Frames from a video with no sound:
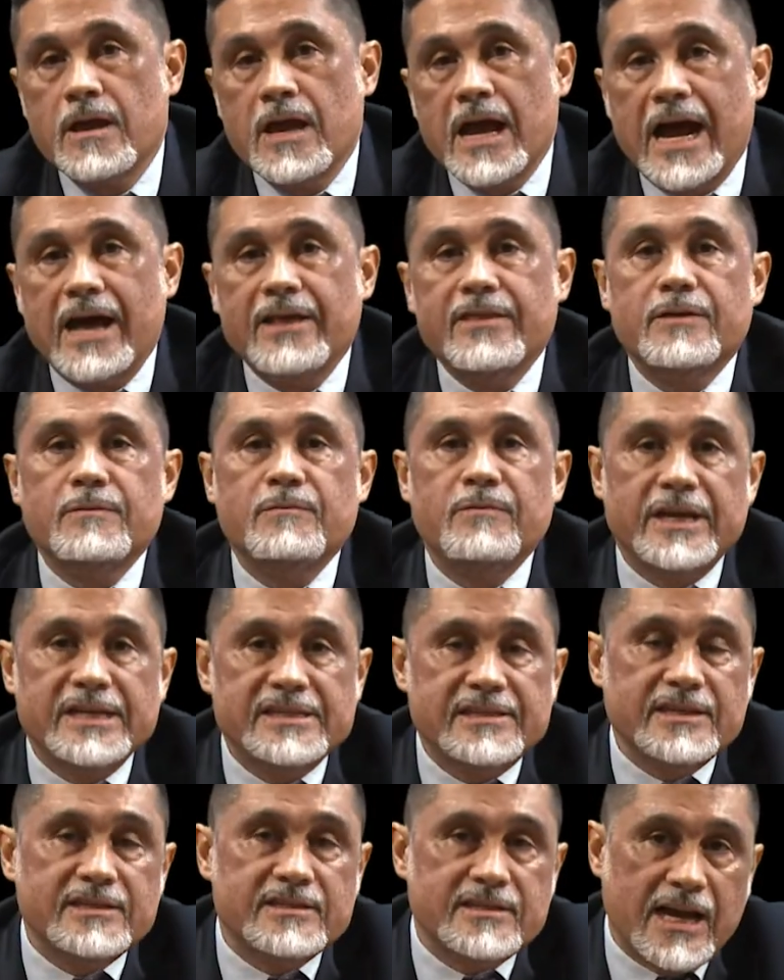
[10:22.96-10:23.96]
Other
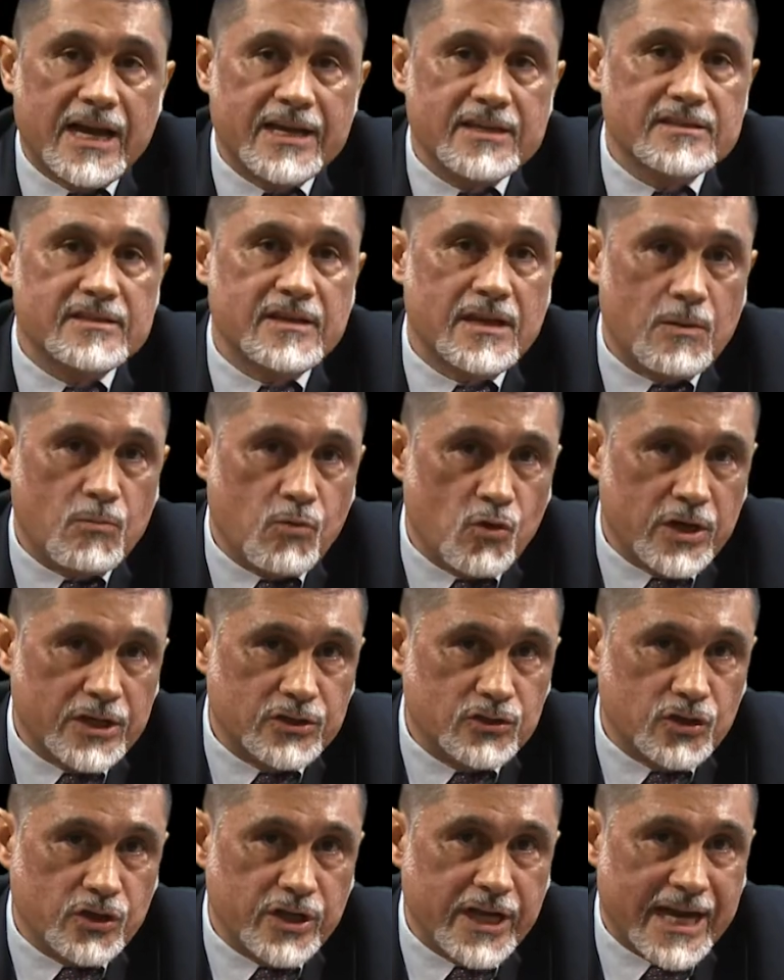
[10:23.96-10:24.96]
basic science
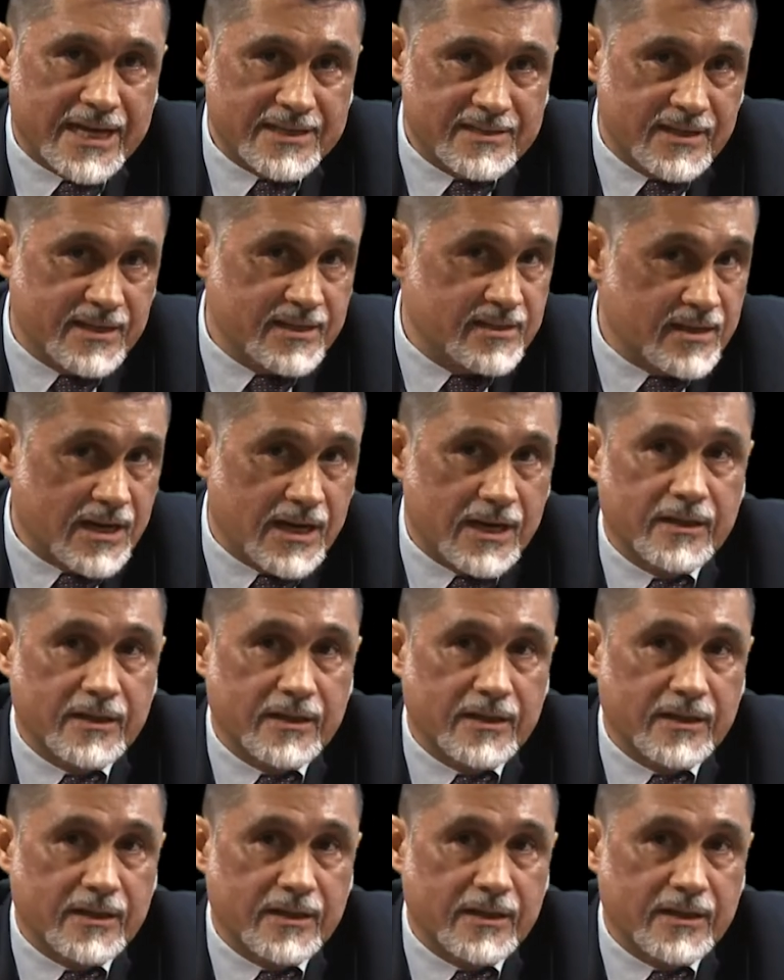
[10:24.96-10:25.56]
laboratory assays are